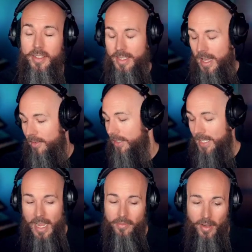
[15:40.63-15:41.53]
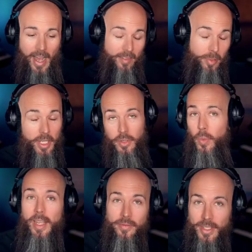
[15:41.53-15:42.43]
It's kind of a Take 5 plus a
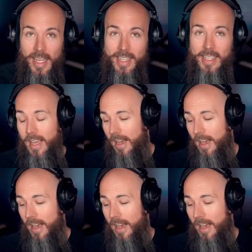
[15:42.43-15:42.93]
wave state.